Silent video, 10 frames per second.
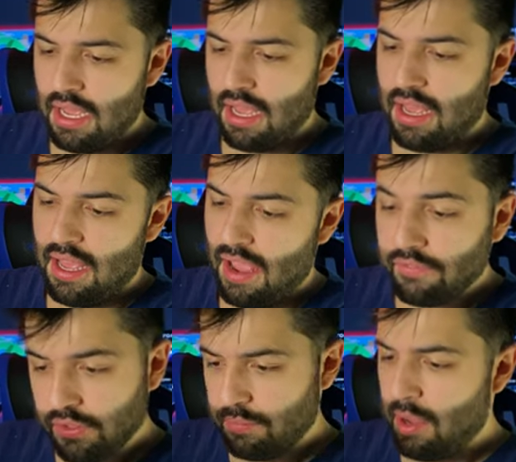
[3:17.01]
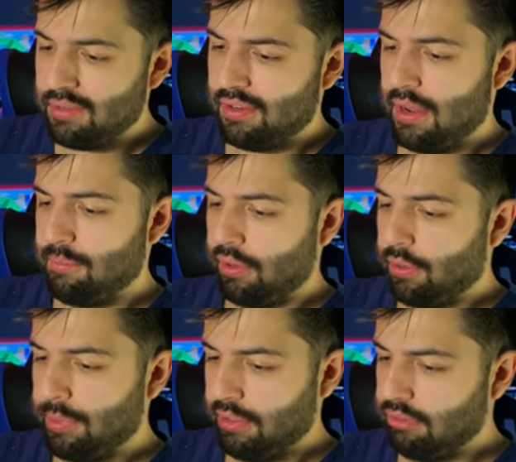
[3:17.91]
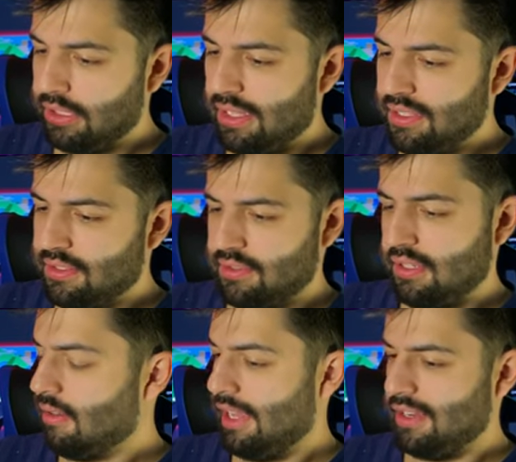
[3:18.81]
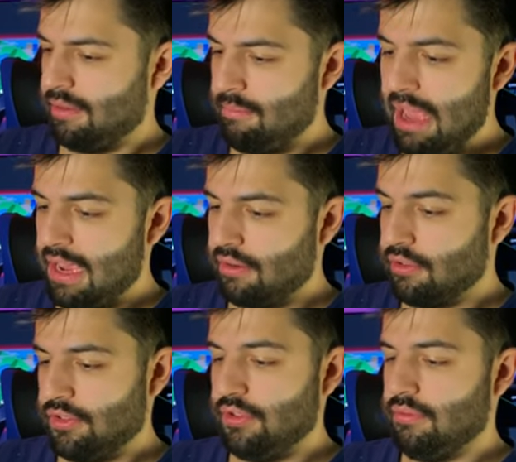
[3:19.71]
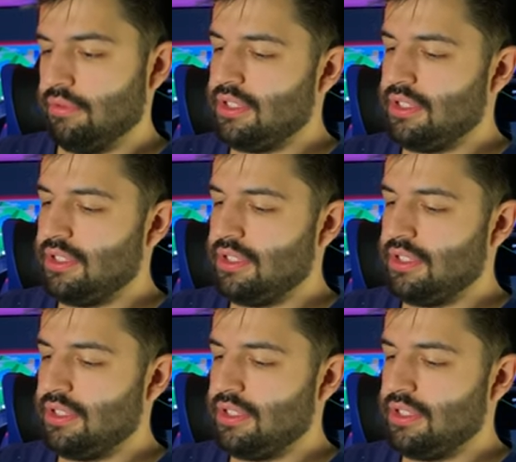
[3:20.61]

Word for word: Uh, after the mother emperor penguin lays a single egg in May or June,